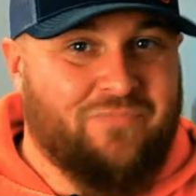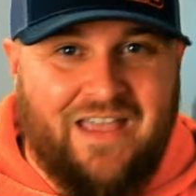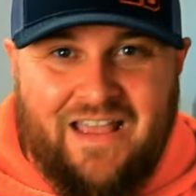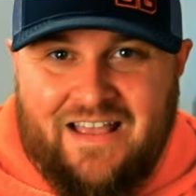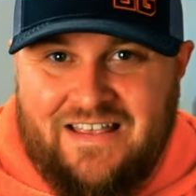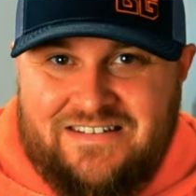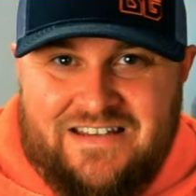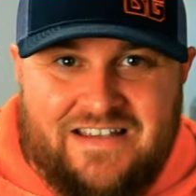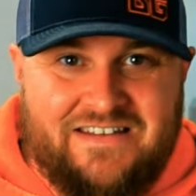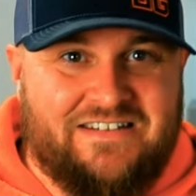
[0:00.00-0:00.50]

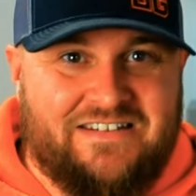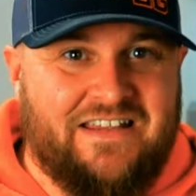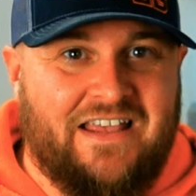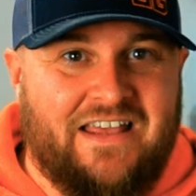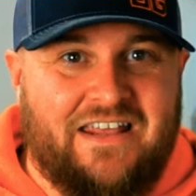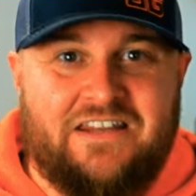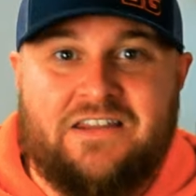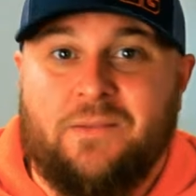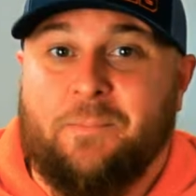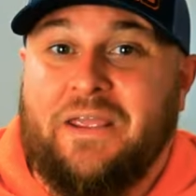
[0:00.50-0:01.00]
As I
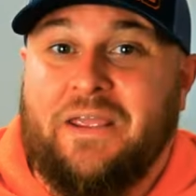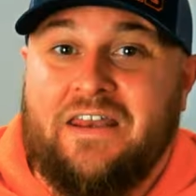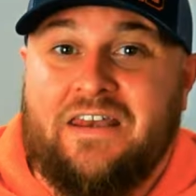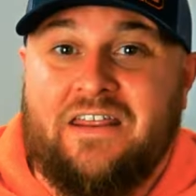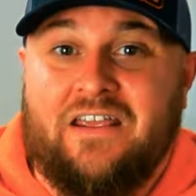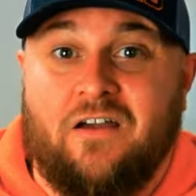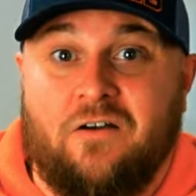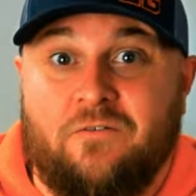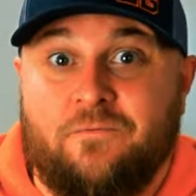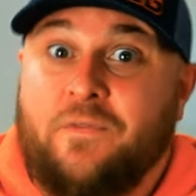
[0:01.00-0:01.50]
said at the
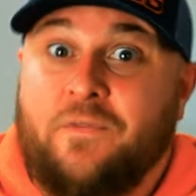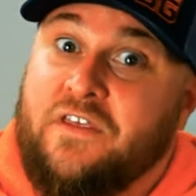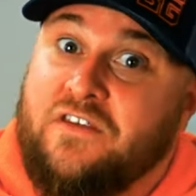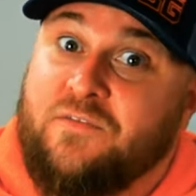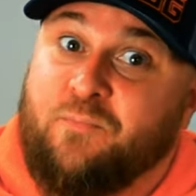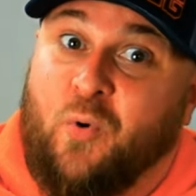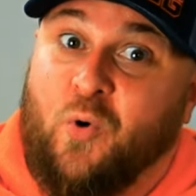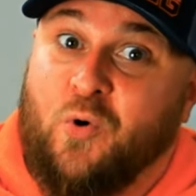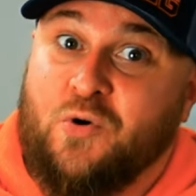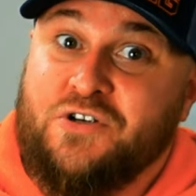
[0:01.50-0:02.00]
beginning of this
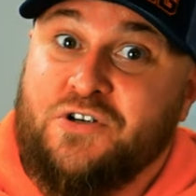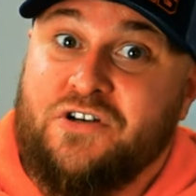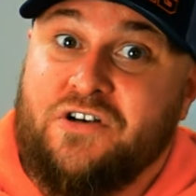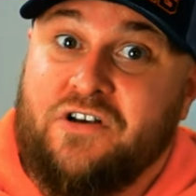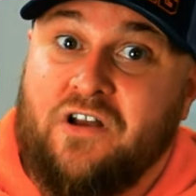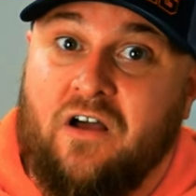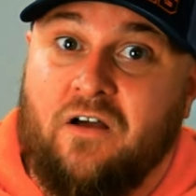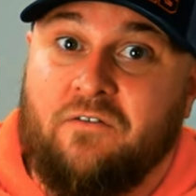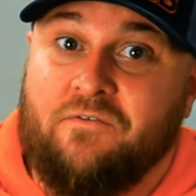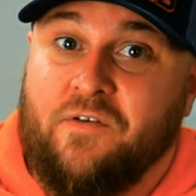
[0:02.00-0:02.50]

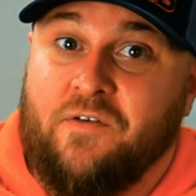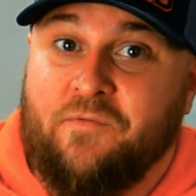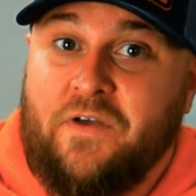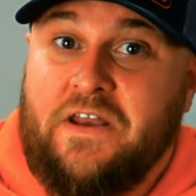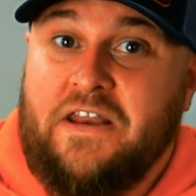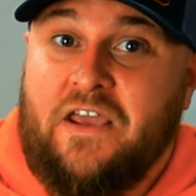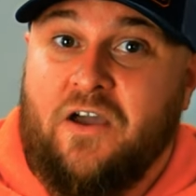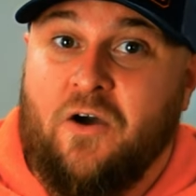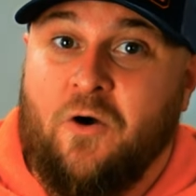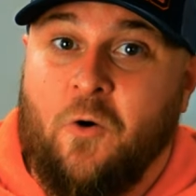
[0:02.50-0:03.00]
portion of the
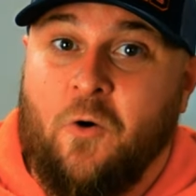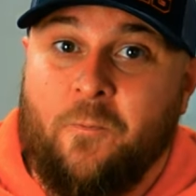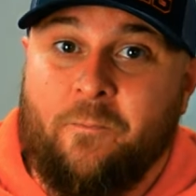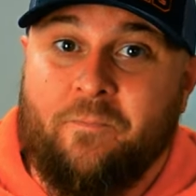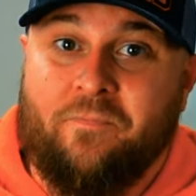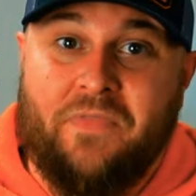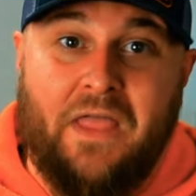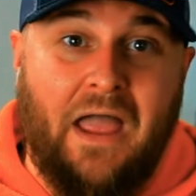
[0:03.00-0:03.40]
video,